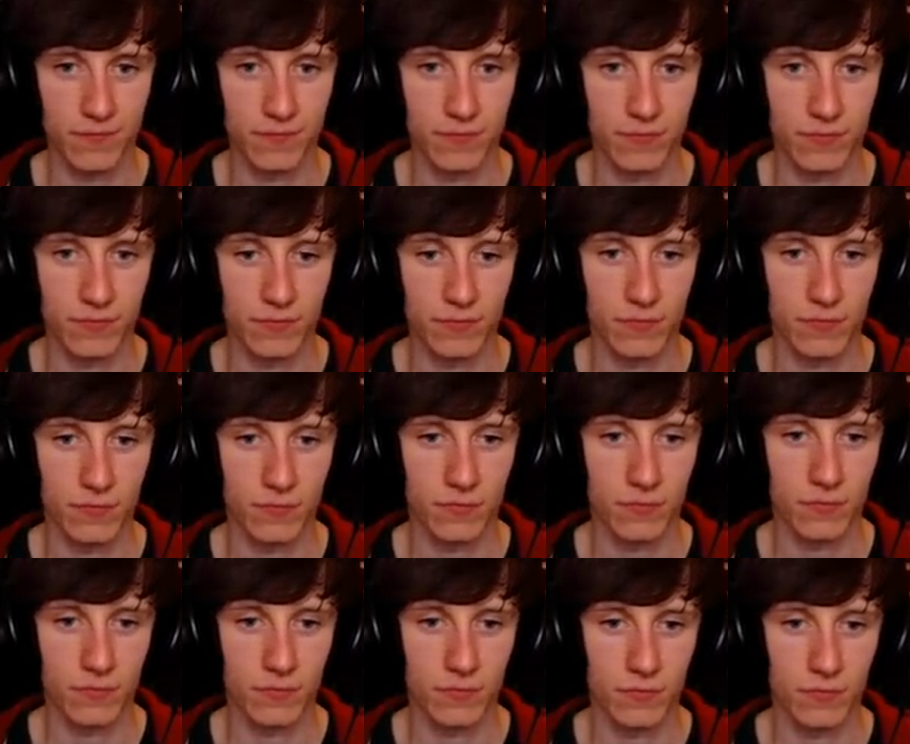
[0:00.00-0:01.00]

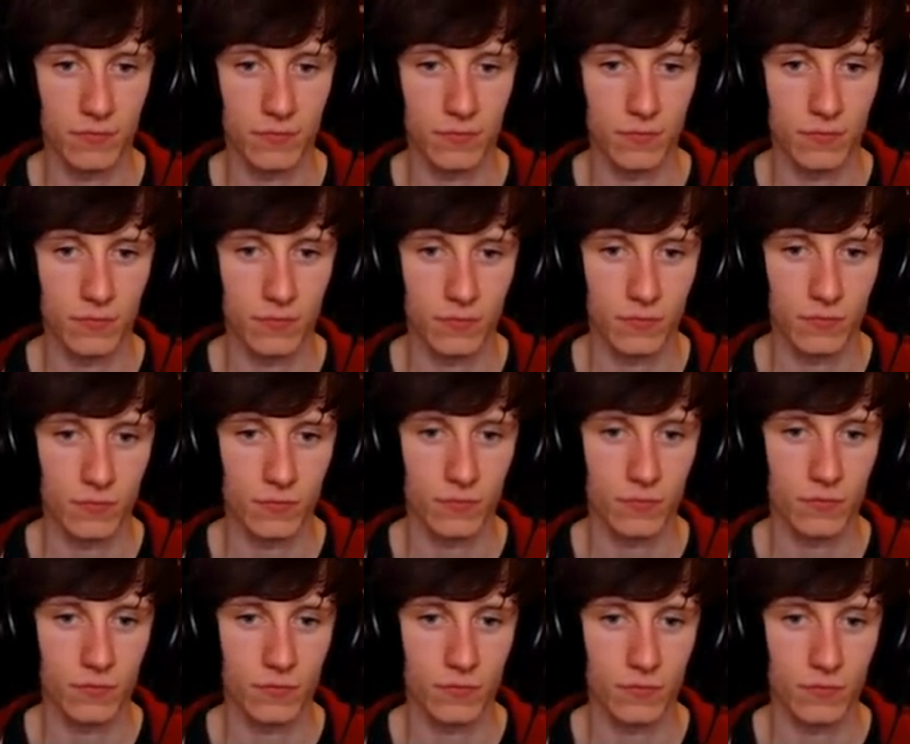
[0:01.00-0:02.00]

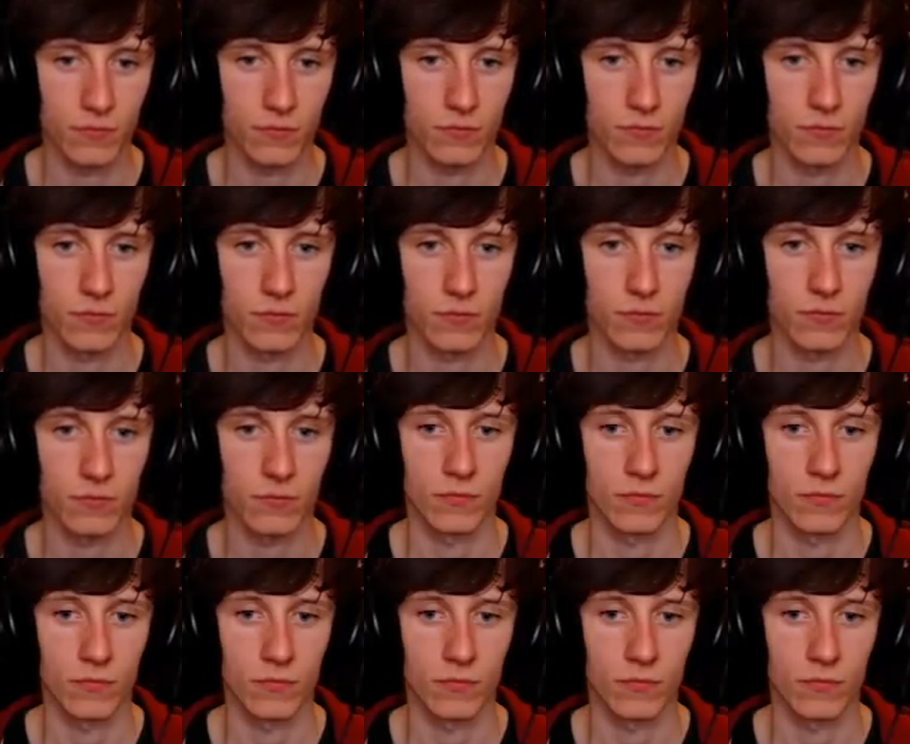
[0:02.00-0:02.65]
Nothing is said.